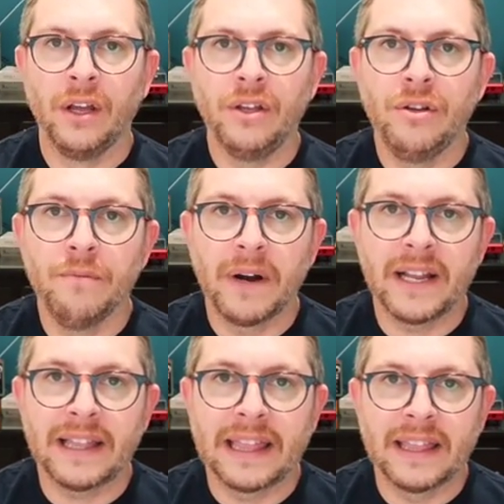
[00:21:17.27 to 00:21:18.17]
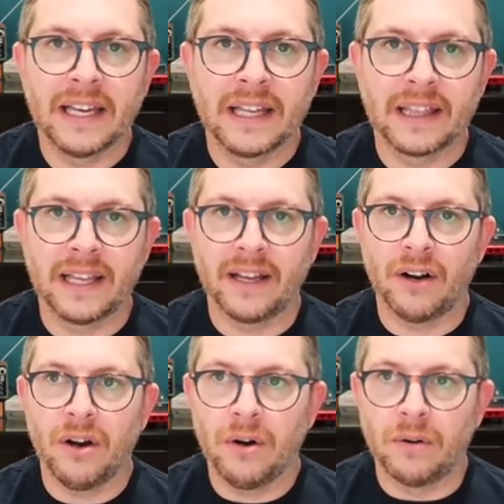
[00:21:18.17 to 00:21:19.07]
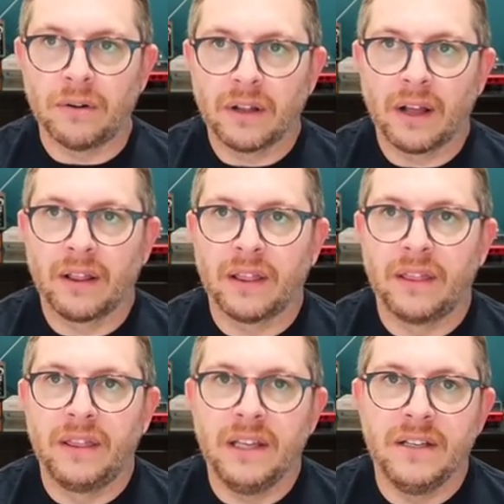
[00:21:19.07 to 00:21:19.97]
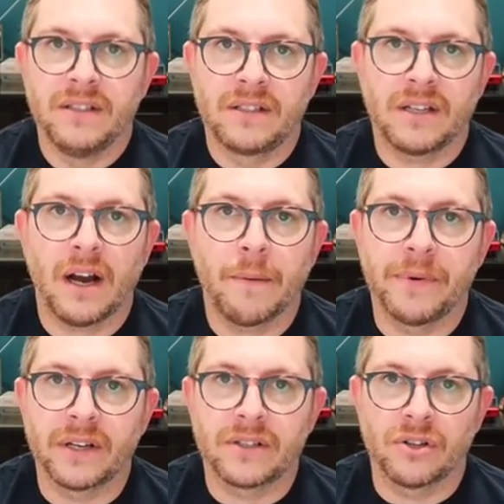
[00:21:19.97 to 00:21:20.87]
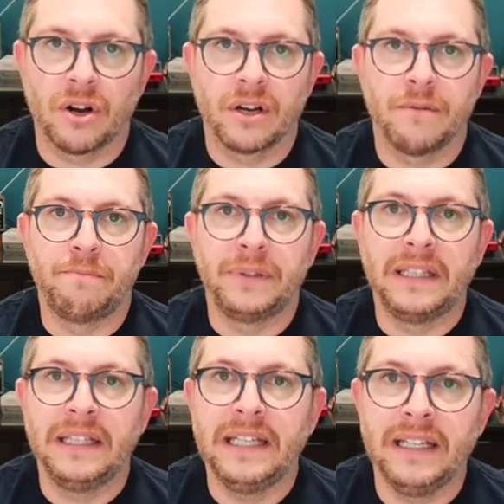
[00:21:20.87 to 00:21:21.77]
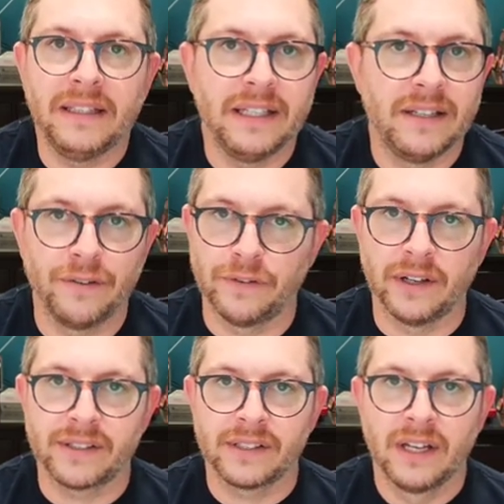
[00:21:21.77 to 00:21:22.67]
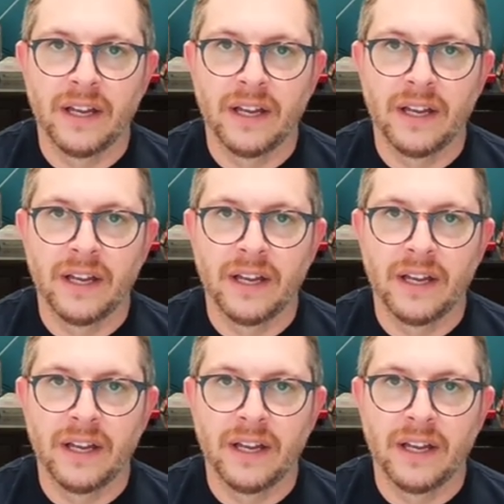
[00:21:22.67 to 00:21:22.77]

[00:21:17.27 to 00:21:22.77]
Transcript: you might think that, oh, these topics are completely different.